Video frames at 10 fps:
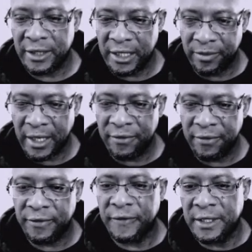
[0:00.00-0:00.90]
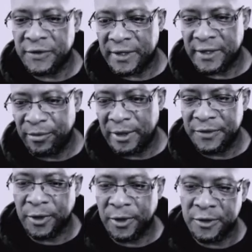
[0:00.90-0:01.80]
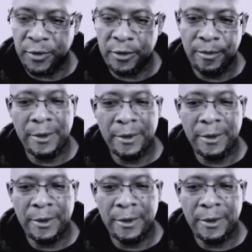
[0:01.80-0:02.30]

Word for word: keep everything as simple as possible.